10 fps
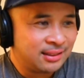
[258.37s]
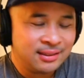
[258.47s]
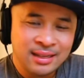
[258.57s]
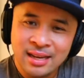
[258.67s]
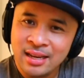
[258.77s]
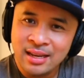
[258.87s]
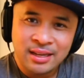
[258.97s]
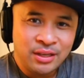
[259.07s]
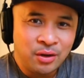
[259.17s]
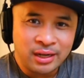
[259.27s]
Let's,
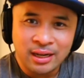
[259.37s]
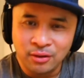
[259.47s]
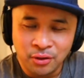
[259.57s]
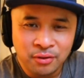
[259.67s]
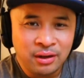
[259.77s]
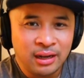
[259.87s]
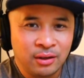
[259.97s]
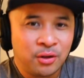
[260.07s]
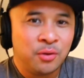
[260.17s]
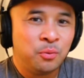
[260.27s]
you know, I
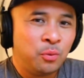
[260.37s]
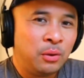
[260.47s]
learned